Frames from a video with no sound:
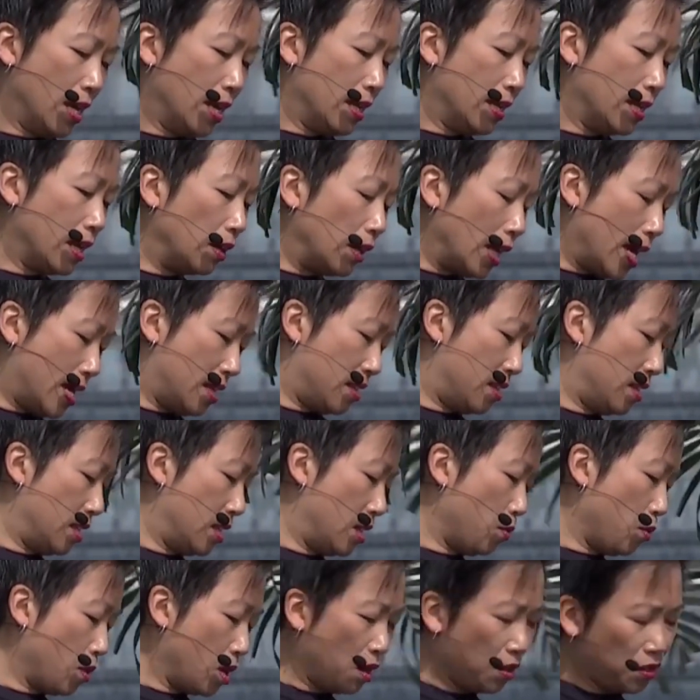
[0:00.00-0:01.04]
Now lastly,
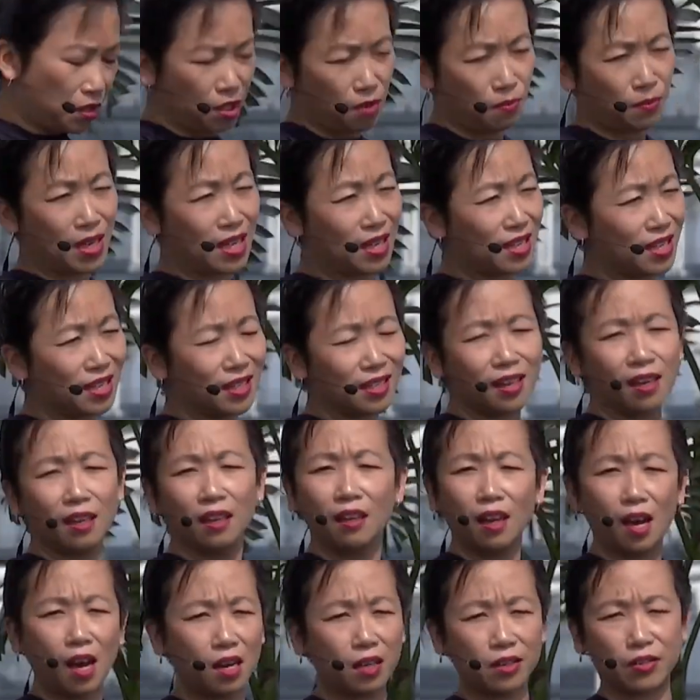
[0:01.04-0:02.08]
we're also making a
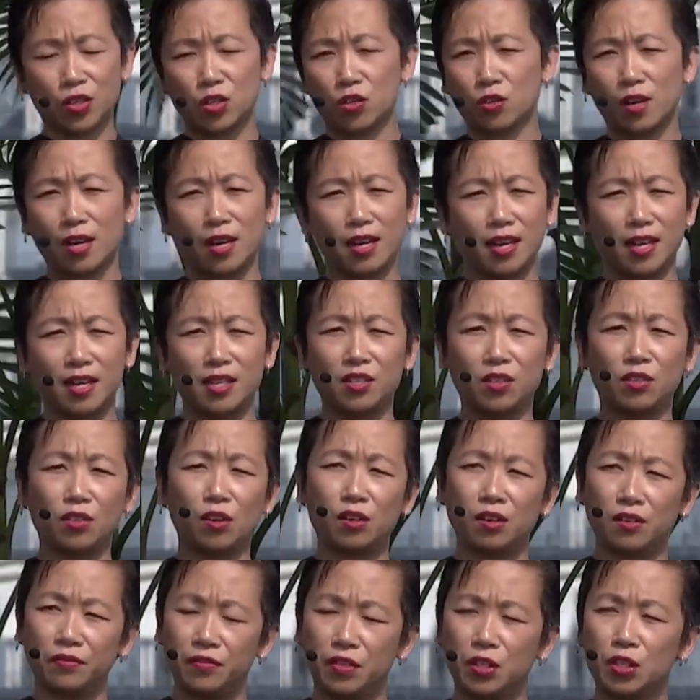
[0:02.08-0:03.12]
lot of strides in
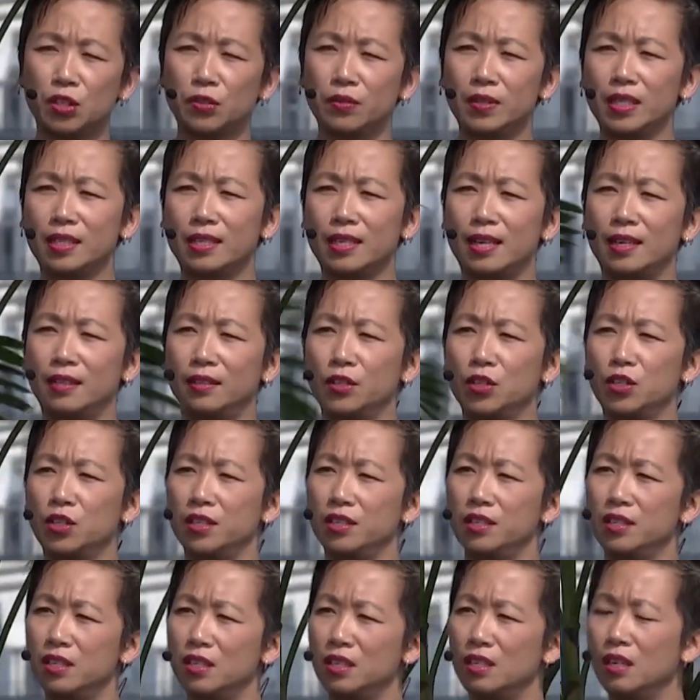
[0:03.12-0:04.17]
artificial
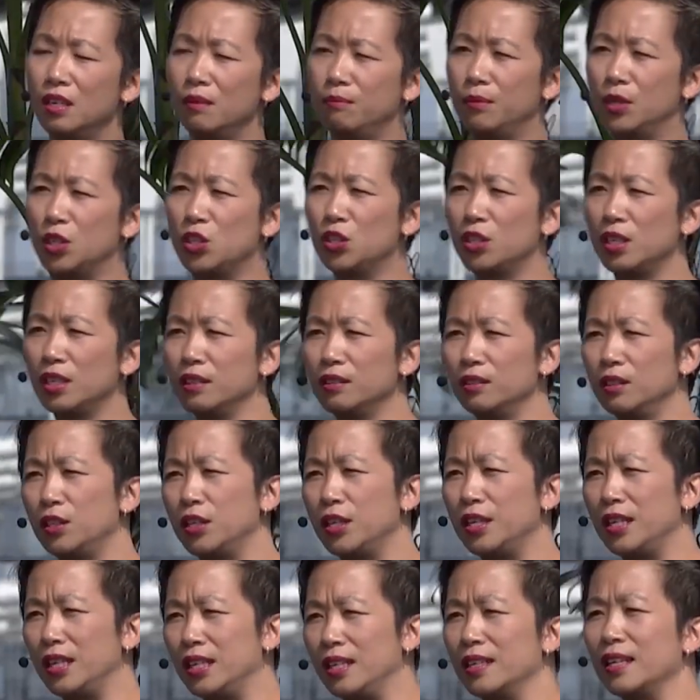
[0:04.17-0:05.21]
intelligence, machine
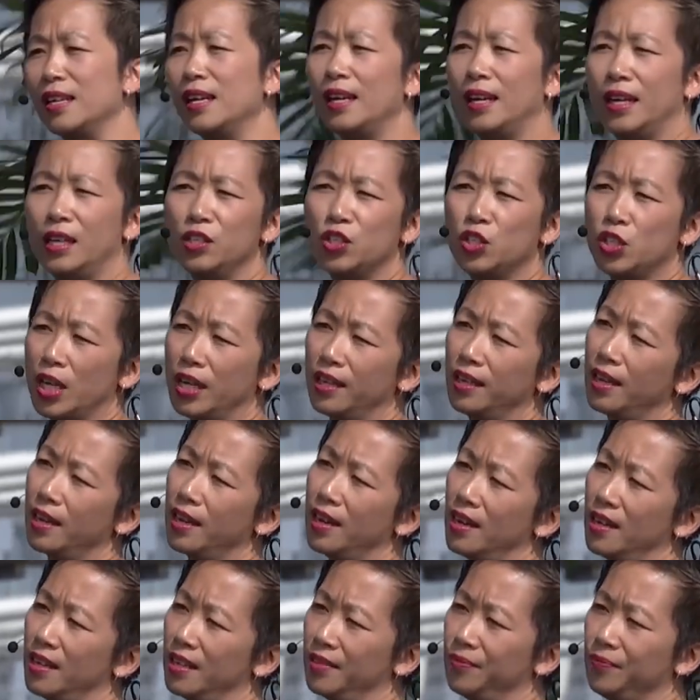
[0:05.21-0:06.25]
learning, and Gen
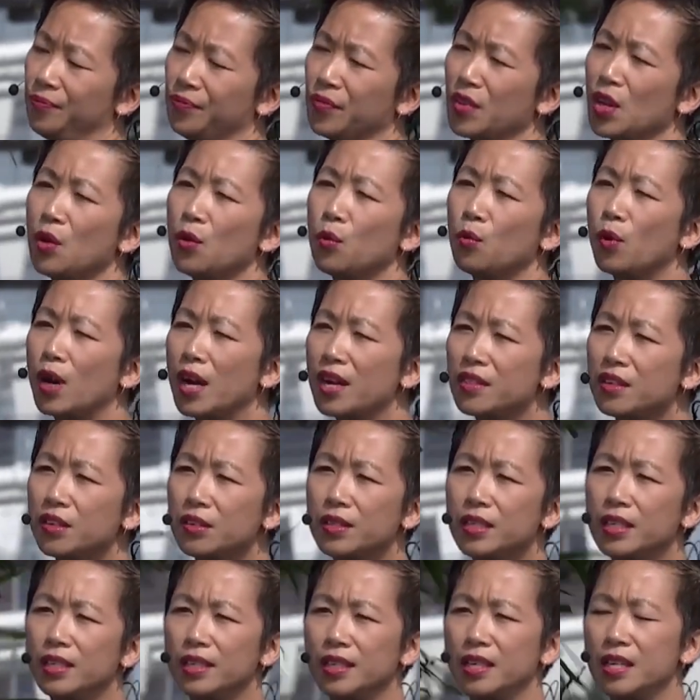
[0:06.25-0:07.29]
AI. Whether
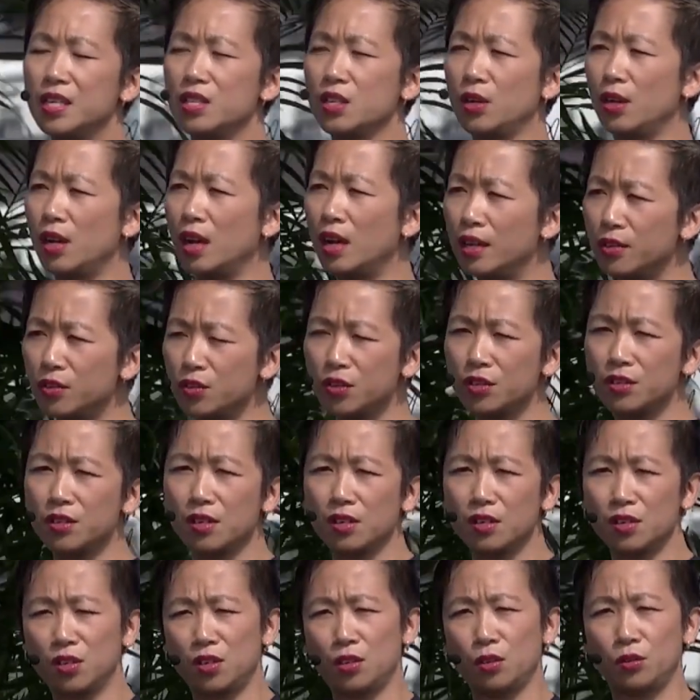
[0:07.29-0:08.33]
it is our hundreds of
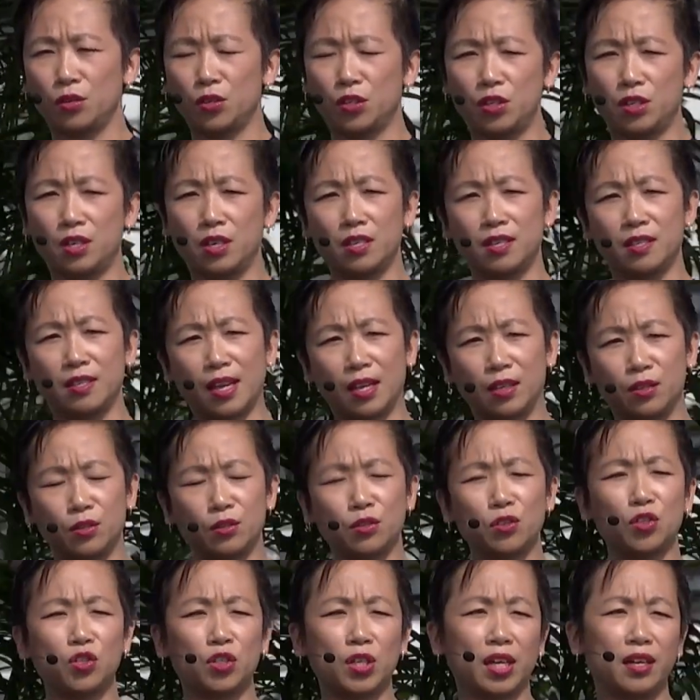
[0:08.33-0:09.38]
associates that
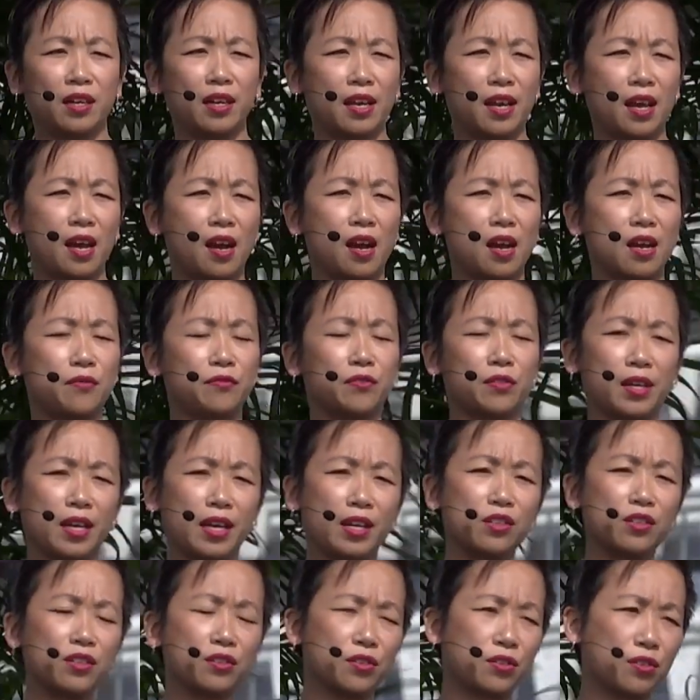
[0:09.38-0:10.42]
use Gen AI for
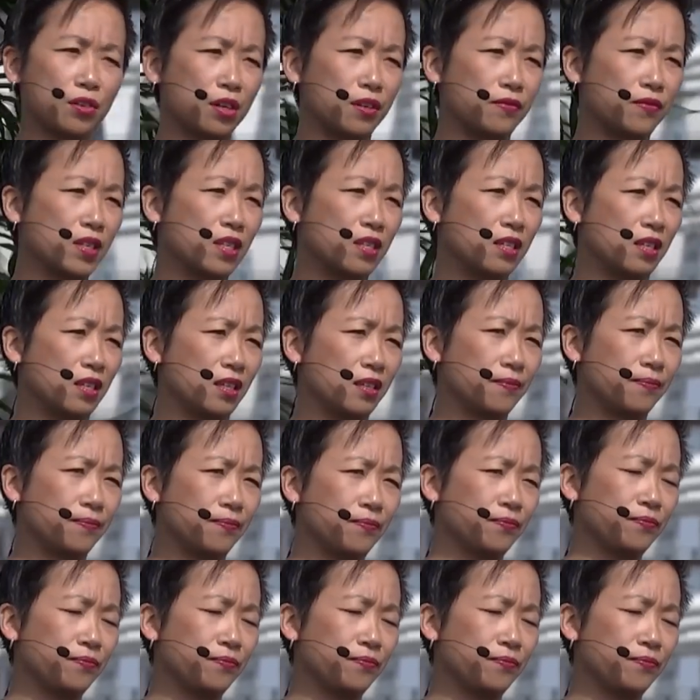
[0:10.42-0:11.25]
agent servicing,